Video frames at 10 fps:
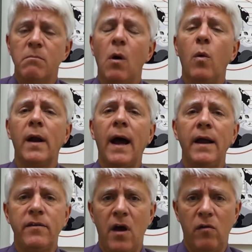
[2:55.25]
but what
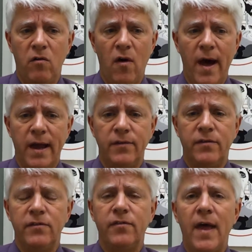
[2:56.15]
I tell
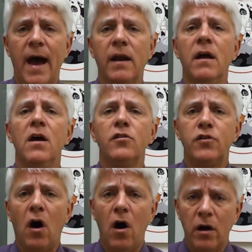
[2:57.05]
clients is that
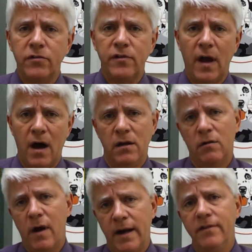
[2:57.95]
dogs
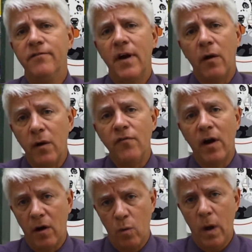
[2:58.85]
tolerate it very,
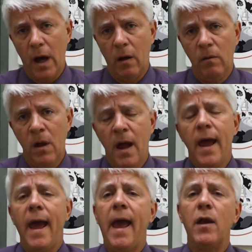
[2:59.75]
very well.
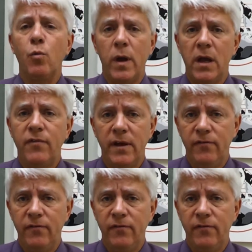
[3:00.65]
And we have